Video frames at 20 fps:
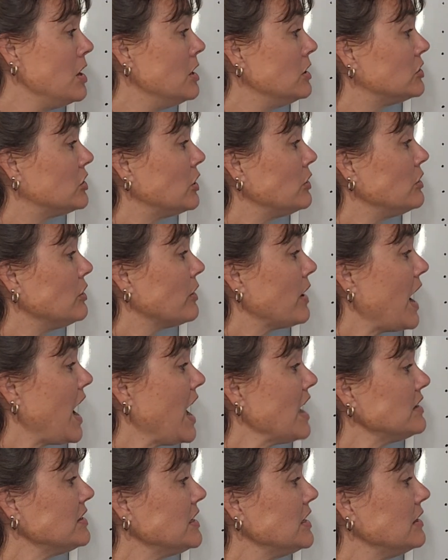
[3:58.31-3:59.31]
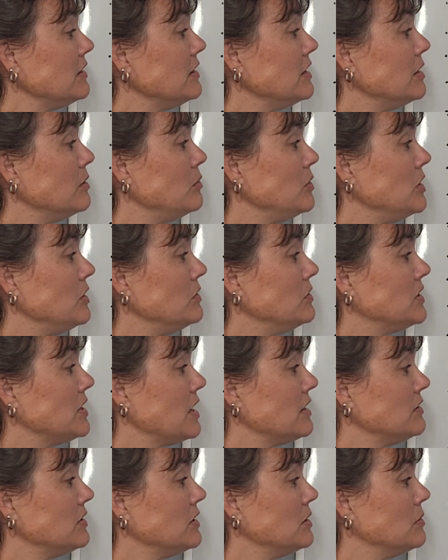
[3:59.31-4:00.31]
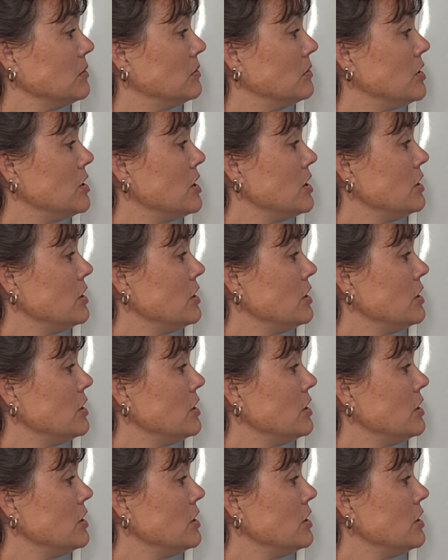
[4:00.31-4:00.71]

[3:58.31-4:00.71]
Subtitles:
So you're asking the immune system